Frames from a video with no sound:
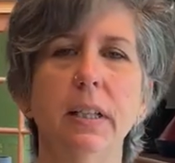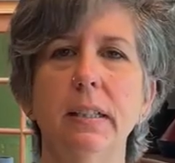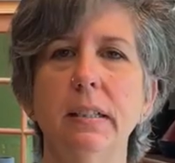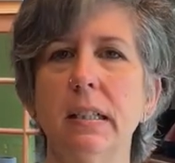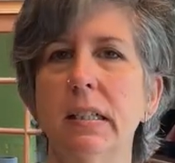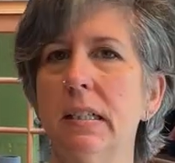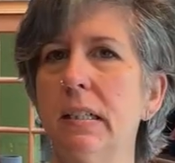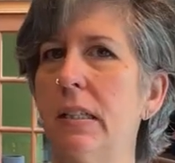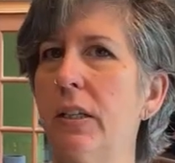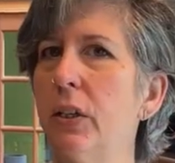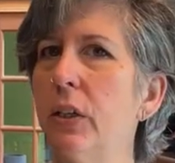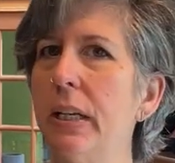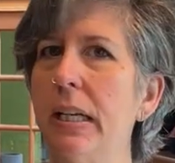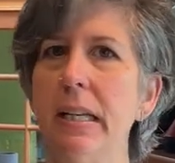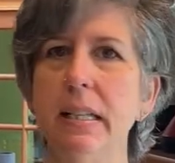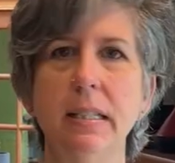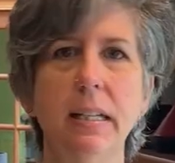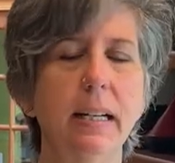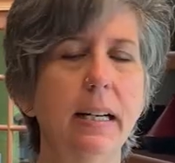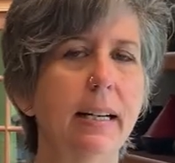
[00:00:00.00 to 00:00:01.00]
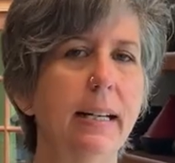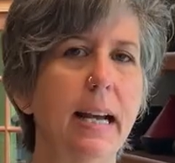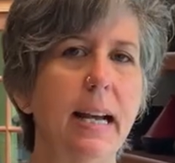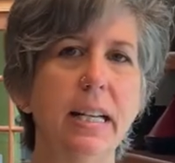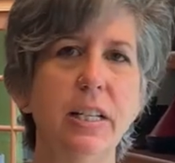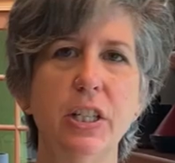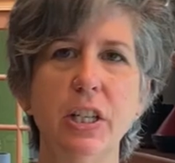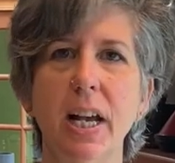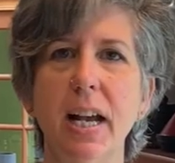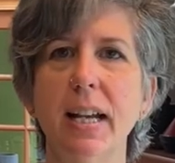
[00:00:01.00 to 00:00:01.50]
It's considered easy to
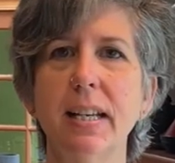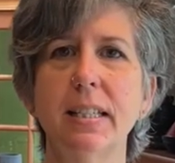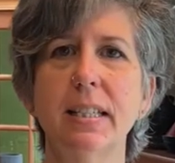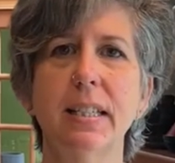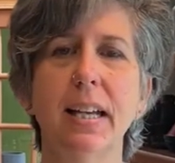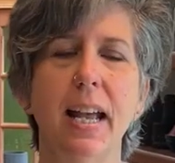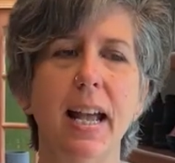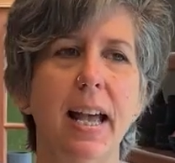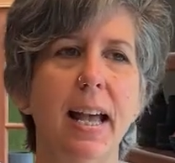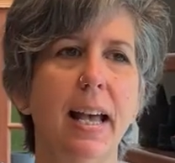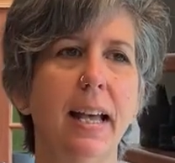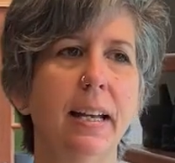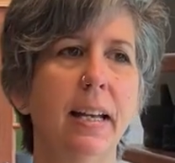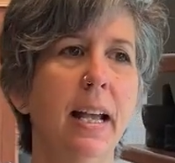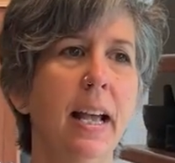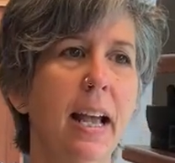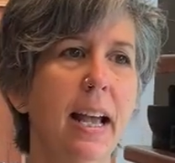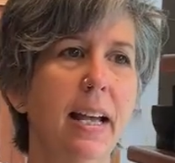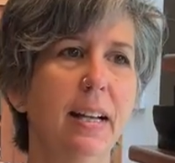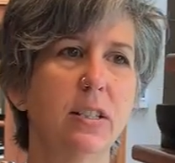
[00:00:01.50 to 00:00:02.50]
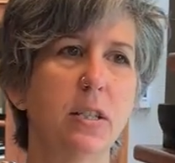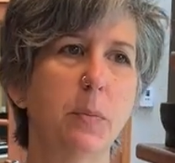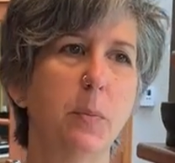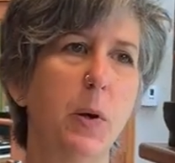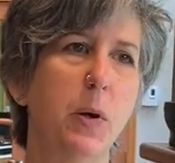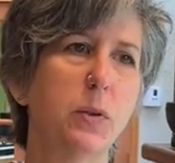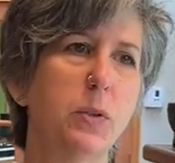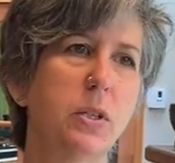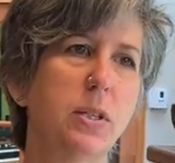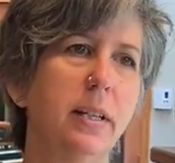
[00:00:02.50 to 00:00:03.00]
digest and is
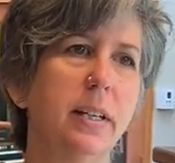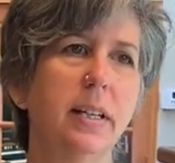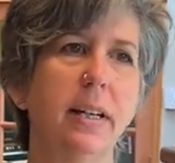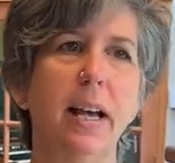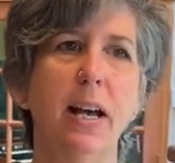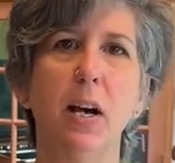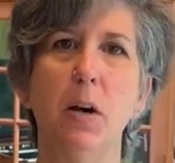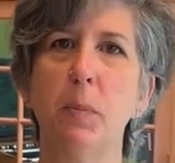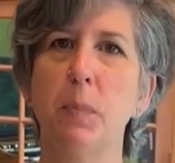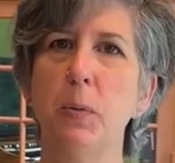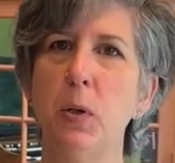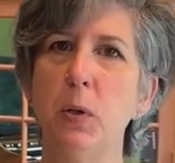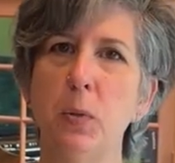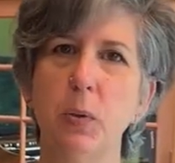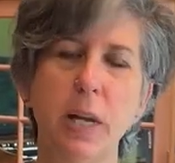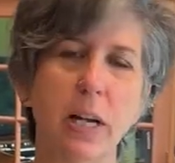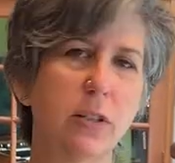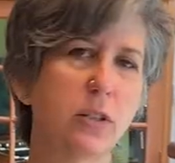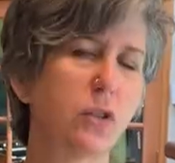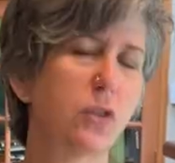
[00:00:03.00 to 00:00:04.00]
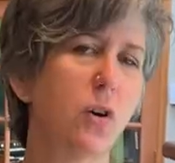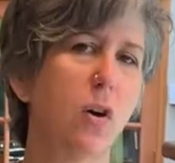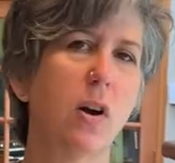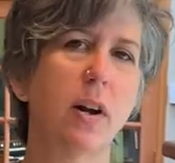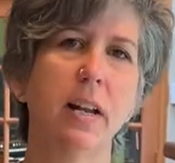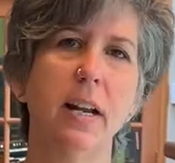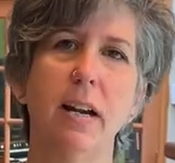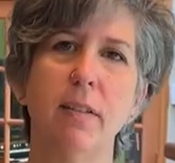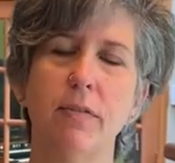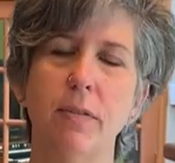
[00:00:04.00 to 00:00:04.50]
supposed to help you get
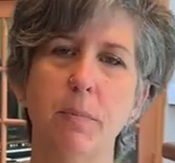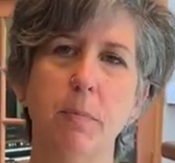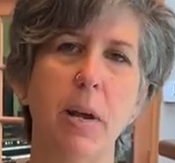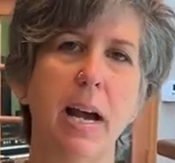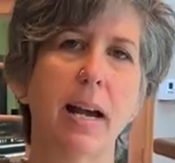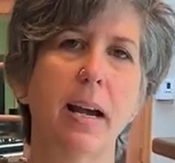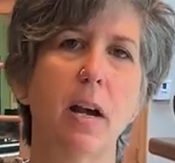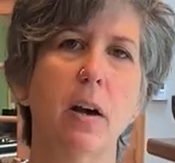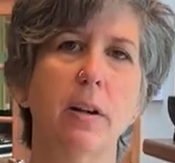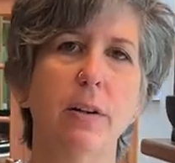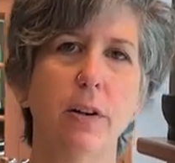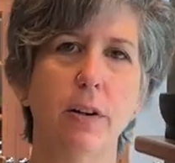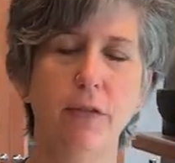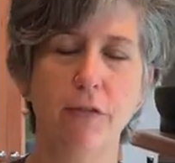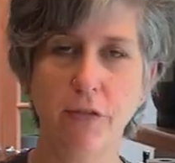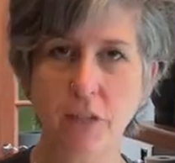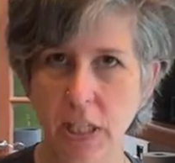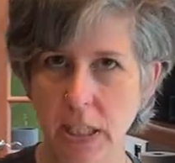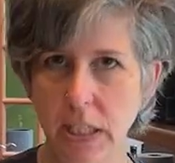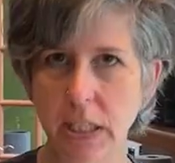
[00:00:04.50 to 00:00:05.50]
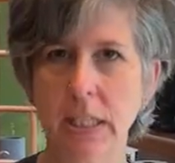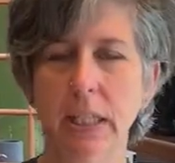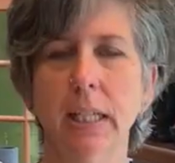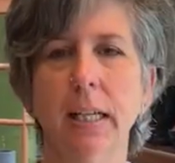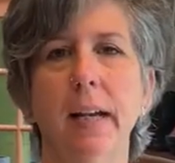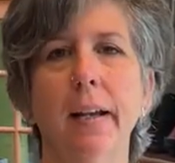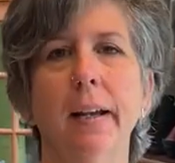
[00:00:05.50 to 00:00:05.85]
strong enough and back on your feet.